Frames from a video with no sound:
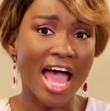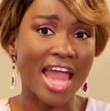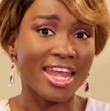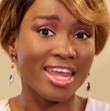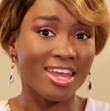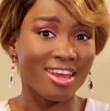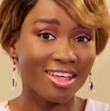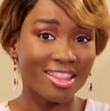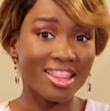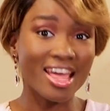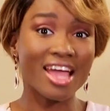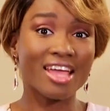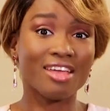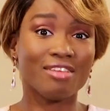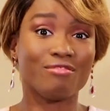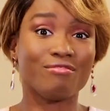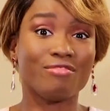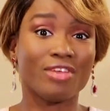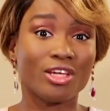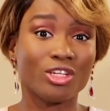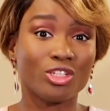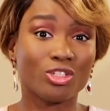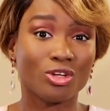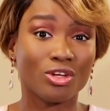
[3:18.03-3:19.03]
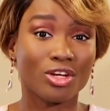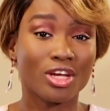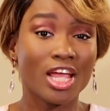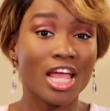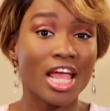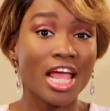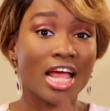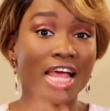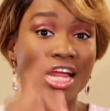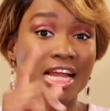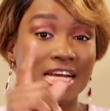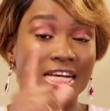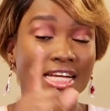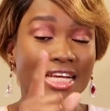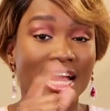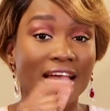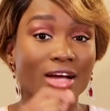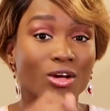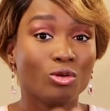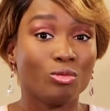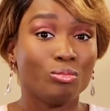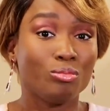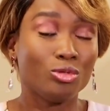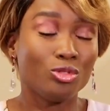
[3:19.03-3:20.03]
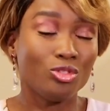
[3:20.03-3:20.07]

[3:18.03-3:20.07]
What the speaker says: Another infection that could